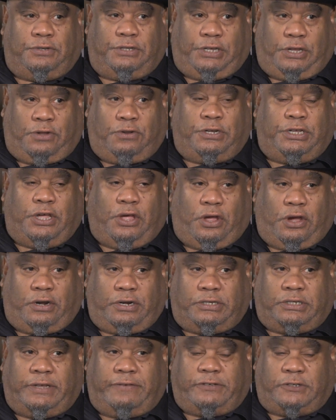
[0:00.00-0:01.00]
the only
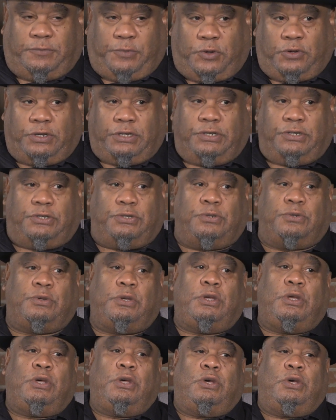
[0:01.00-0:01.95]
artist I've spoken to